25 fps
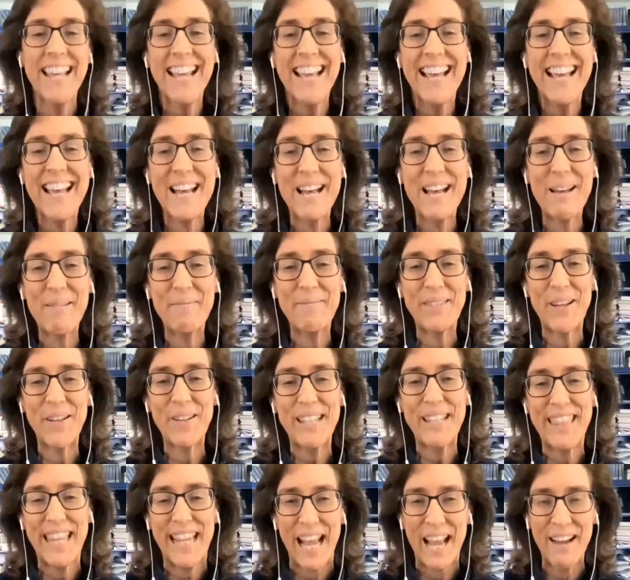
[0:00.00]
the only
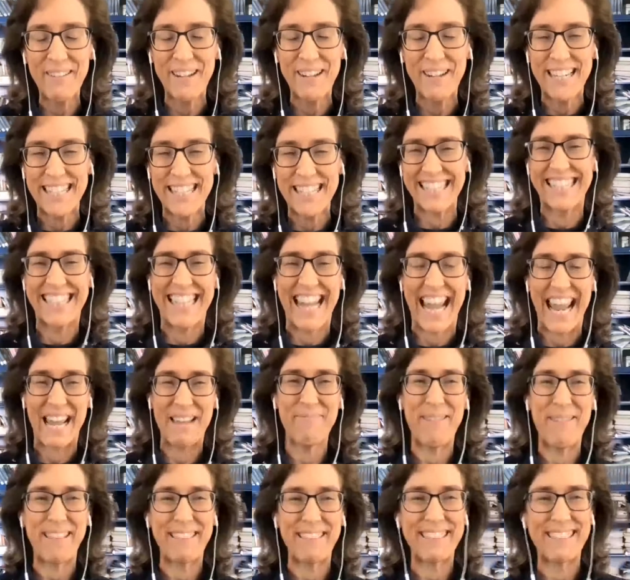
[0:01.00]
thing I wanted to say
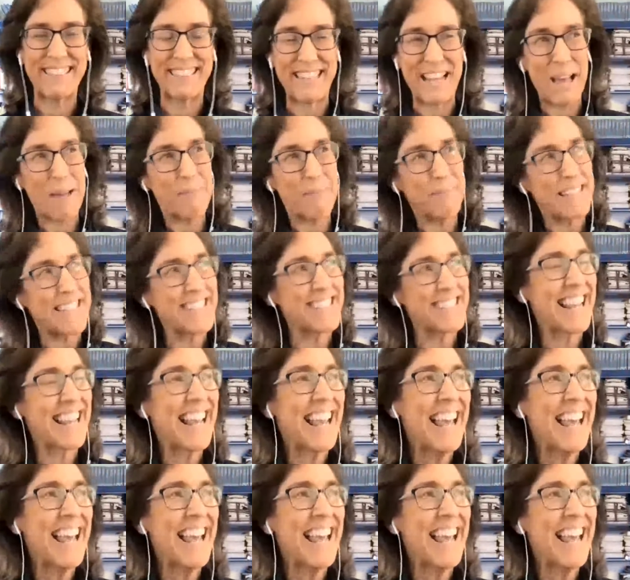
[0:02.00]
about the stam is